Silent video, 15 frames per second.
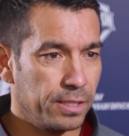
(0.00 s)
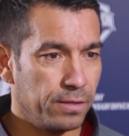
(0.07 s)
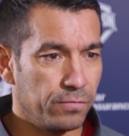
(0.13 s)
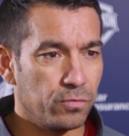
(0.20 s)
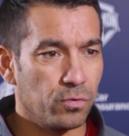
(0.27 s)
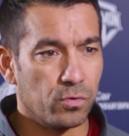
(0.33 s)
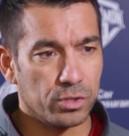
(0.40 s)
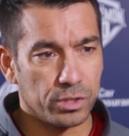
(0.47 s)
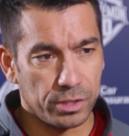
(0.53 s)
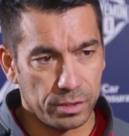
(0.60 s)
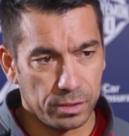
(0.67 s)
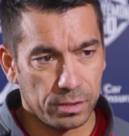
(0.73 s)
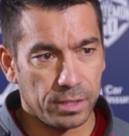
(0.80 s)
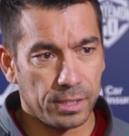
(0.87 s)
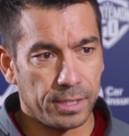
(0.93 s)
And of
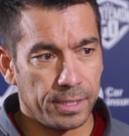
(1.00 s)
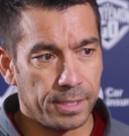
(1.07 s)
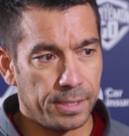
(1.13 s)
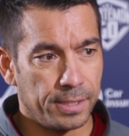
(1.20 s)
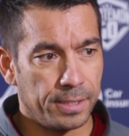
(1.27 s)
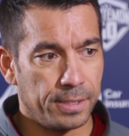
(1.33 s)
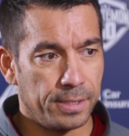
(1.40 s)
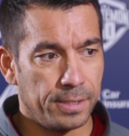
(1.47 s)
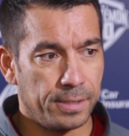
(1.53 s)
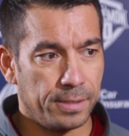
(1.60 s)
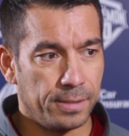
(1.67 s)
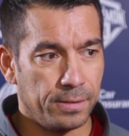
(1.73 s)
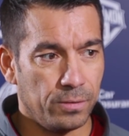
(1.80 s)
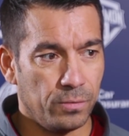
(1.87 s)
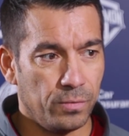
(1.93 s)
course,
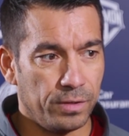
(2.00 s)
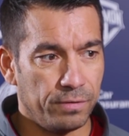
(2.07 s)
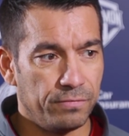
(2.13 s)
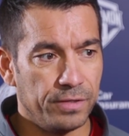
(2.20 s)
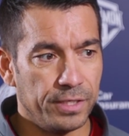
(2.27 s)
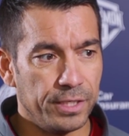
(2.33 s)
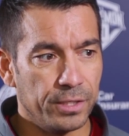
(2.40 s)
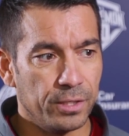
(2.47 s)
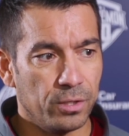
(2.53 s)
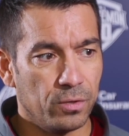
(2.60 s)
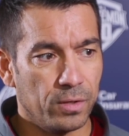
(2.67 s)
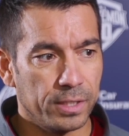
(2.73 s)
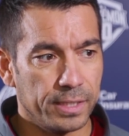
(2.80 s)
with video,